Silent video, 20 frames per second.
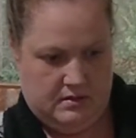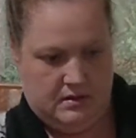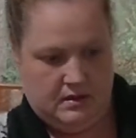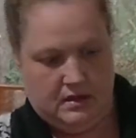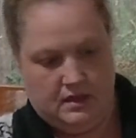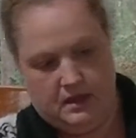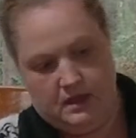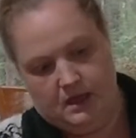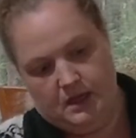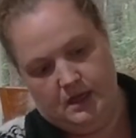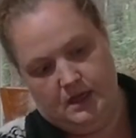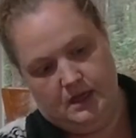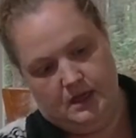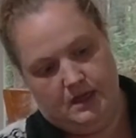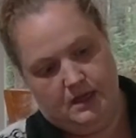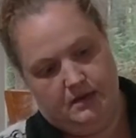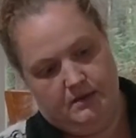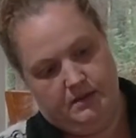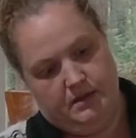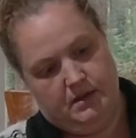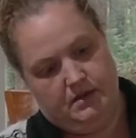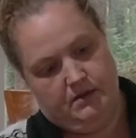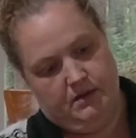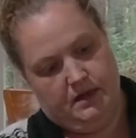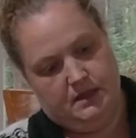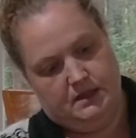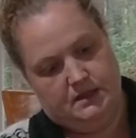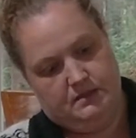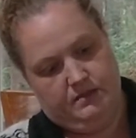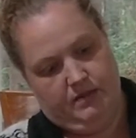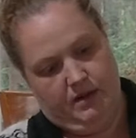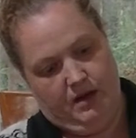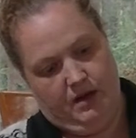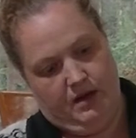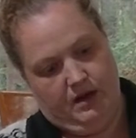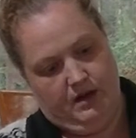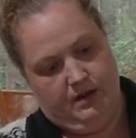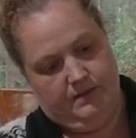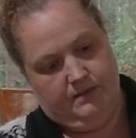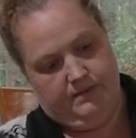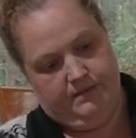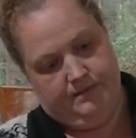Gotta kind of get them in the right spot.